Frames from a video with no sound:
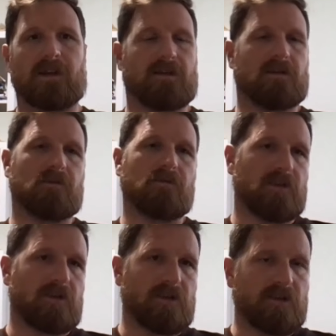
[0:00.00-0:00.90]
Is it
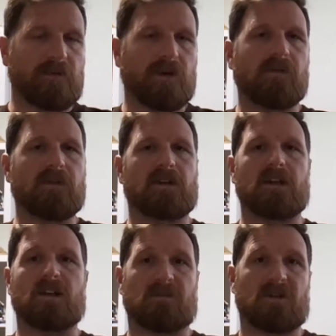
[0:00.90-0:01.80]
users' privacy?
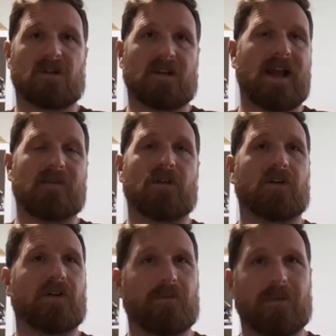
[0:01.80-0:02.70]
Is it because they have
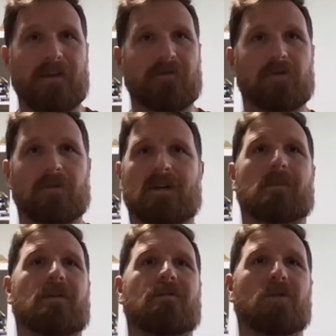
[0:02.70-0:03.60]
their own platforms
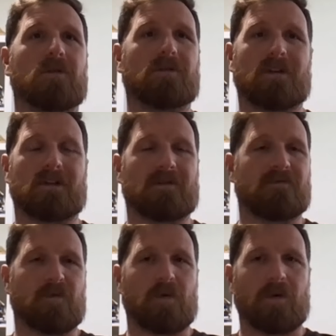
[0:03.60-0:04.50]
coming forth? Is it
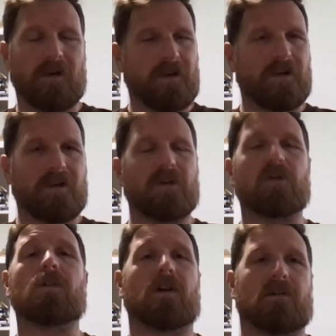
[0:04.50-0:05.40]
for,
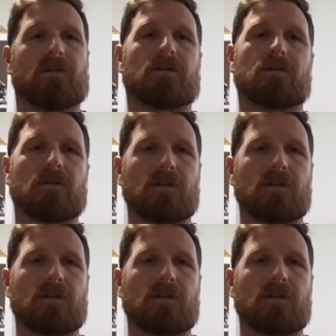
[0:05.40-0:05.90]
who knows?